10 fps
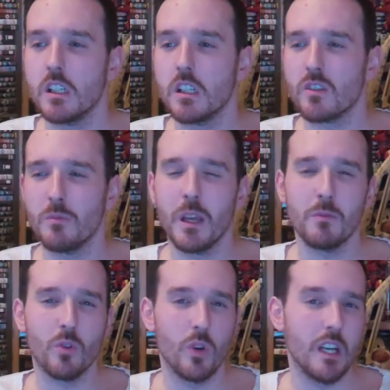Some
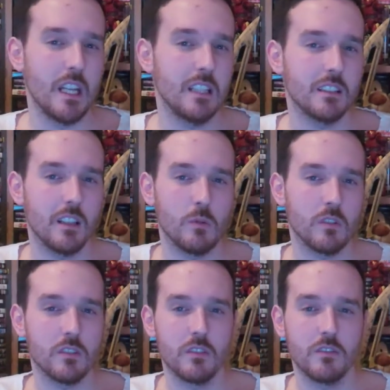games don't need
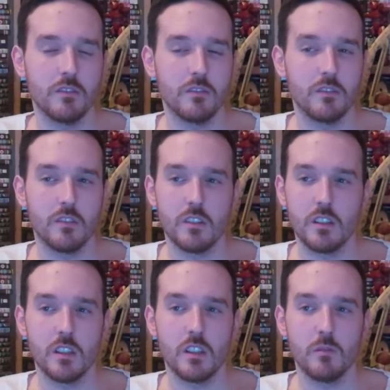sequels.
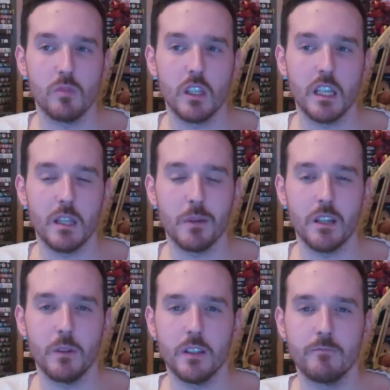Like, get them
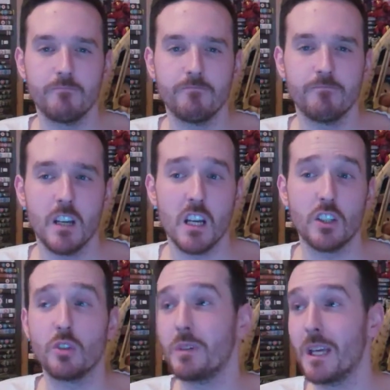anyway. And
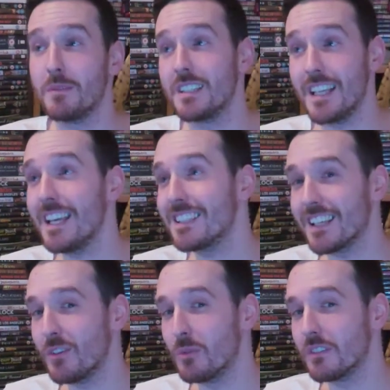some games need
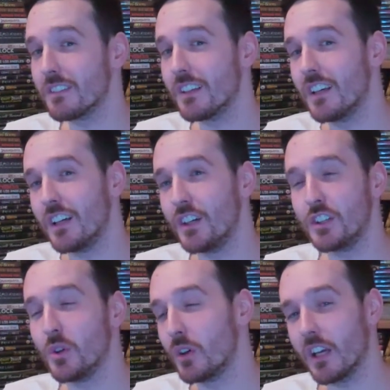sequels and
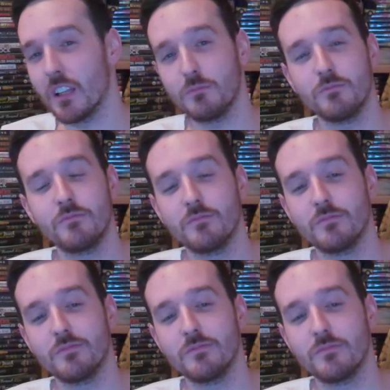don't get them.
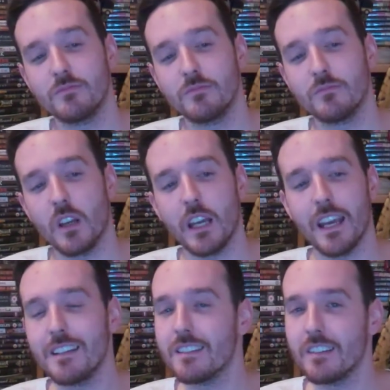
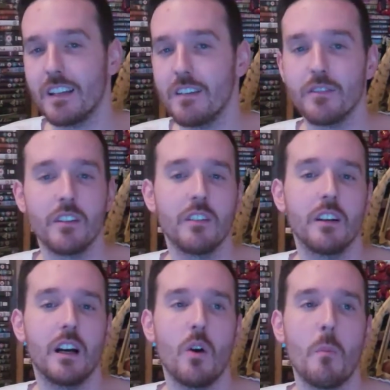Like Enslaved.
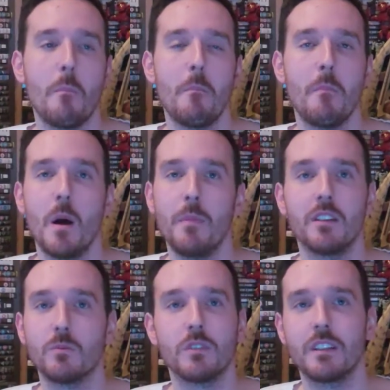How
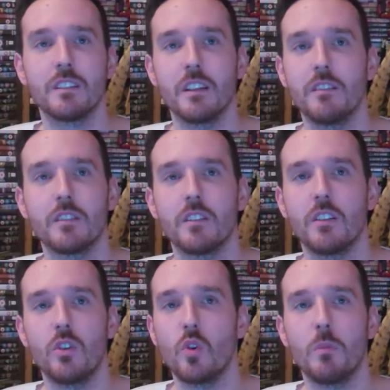amazing was Enslaved?
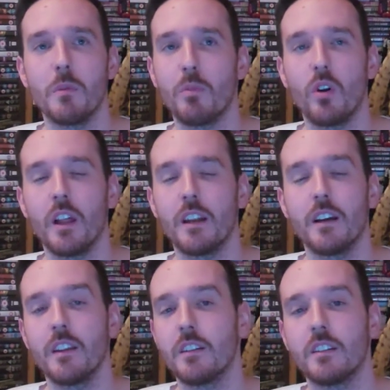Nobody bought that
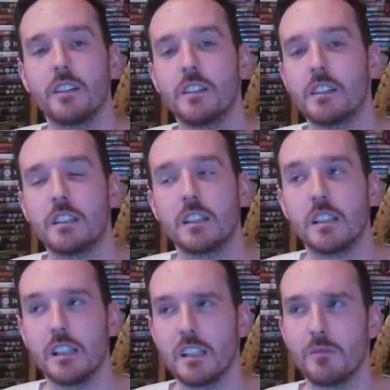either.
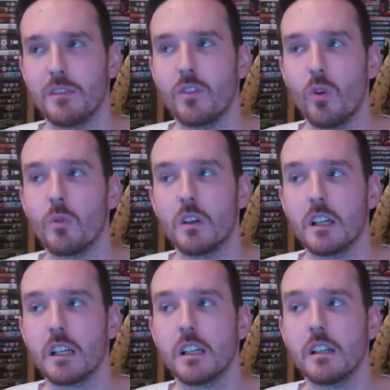That was a bit of an old one, like.